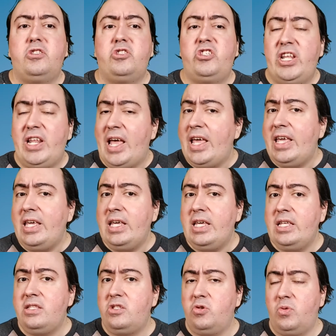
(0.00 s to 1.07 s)
Today,
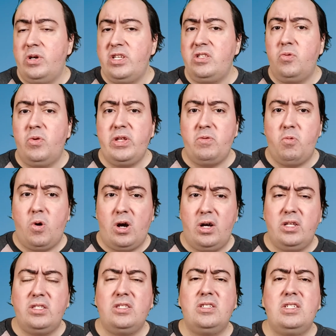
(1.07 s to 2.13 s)
in
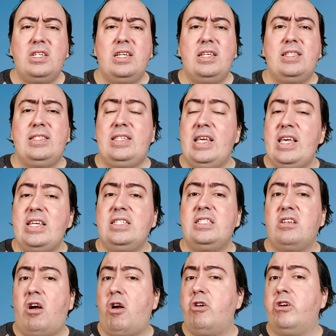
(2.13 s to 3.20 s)
2021, things
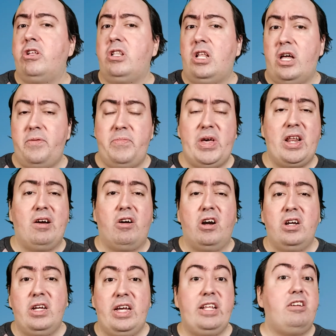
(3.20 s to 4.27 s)
are a lot better
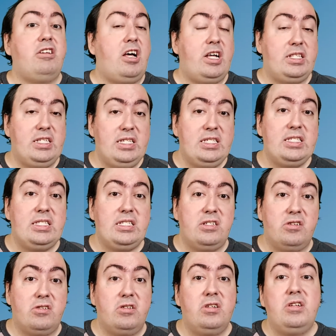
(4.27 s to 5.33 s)
and a lot
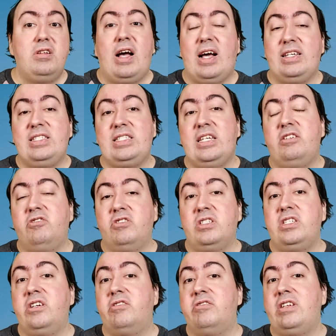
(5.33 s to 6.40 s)
easier. I said
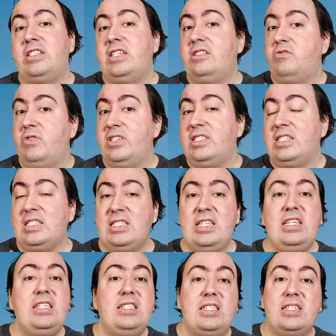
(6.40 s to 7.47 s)
earlier that in
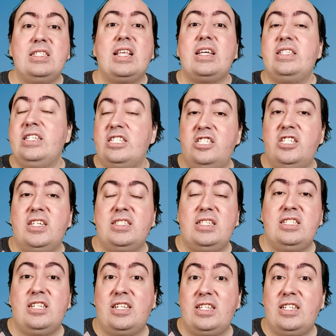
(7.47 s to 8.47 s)
2016, things like Next.js did not